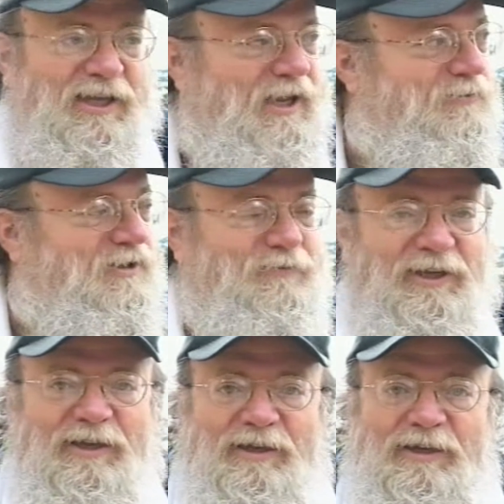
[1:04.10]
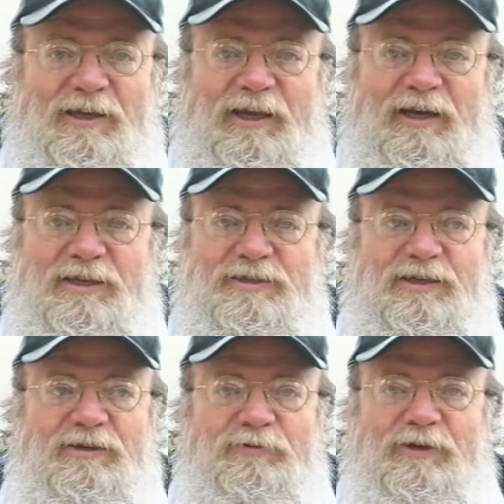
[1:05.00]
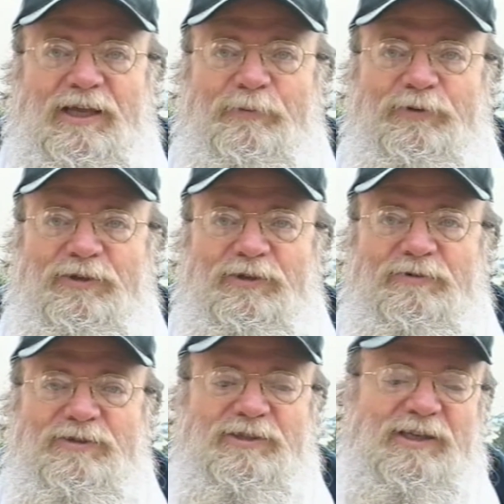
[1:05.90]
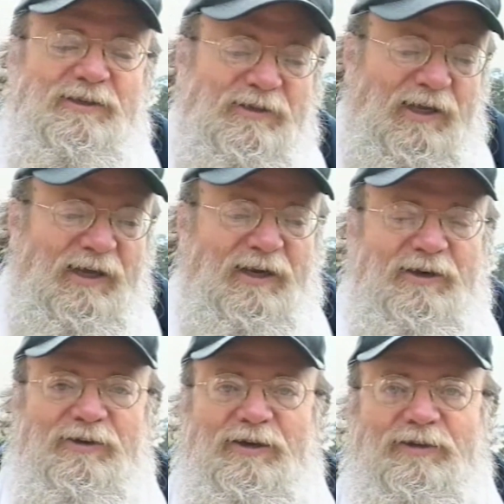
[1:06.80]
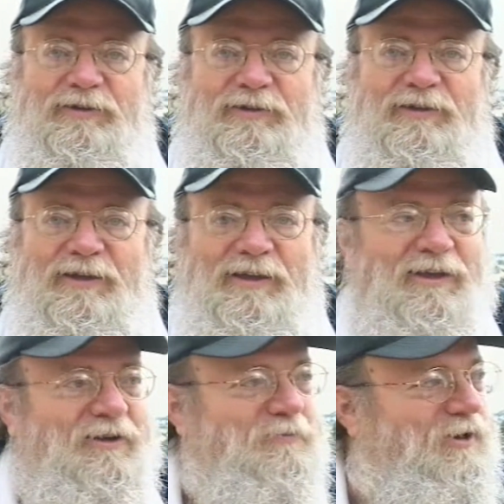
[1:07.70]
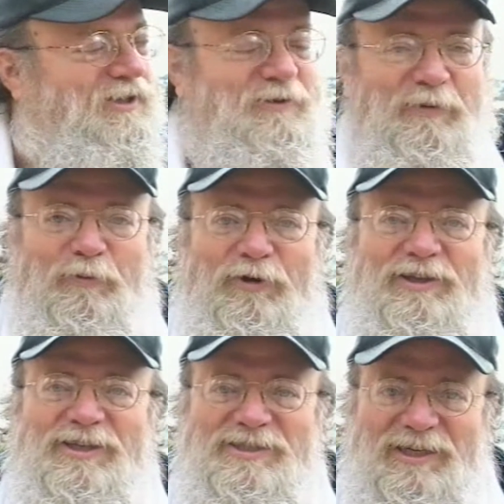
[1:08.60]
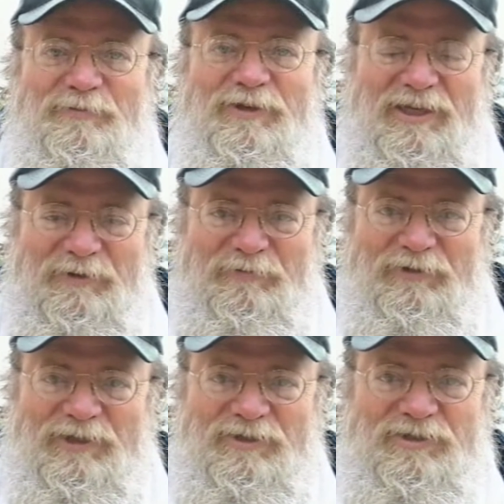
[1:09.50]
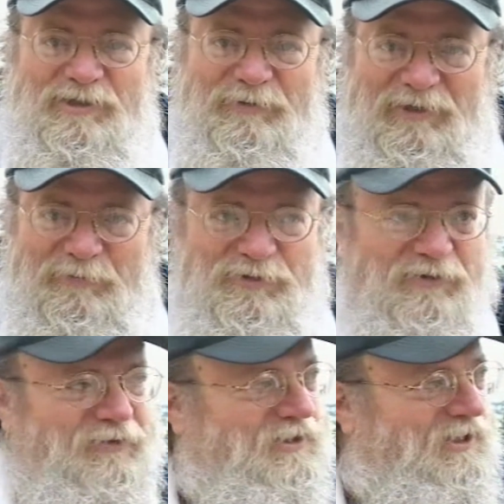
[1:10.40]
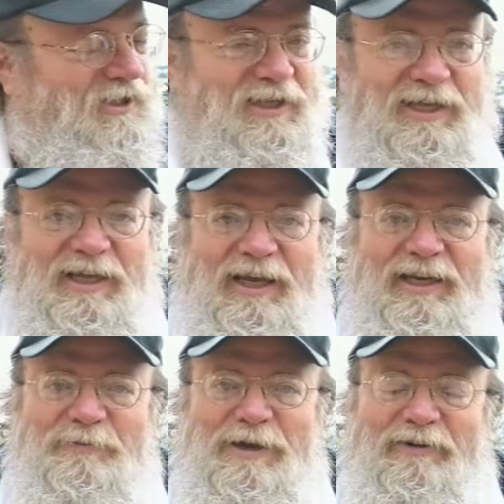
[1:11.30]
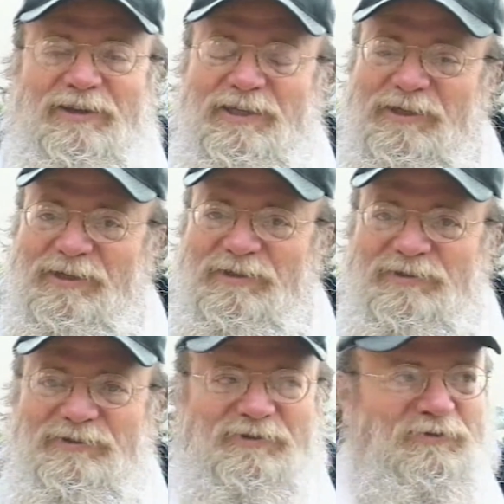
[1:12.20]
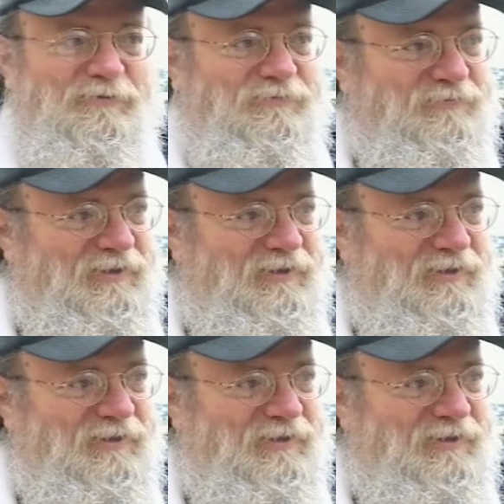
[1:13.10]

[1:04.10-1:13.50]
came to me and I said, What happened to you? He said, I got a haircut. But the point is that he became a religious, I mean, observant, and, and he married Dina, who